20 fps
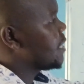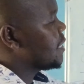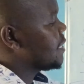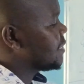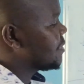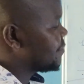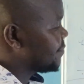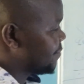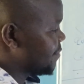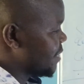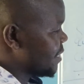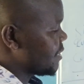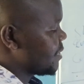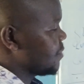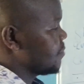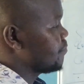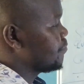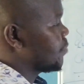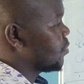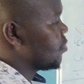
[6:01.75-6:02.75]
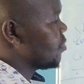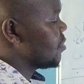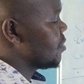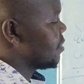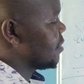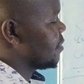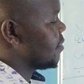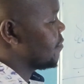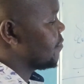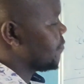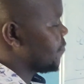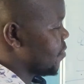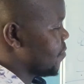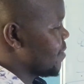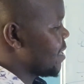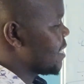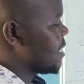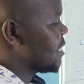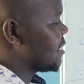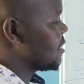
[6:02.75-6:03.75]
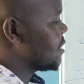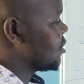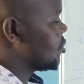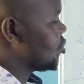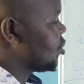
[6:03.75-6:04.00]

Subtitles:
It's very simple. Format doesn't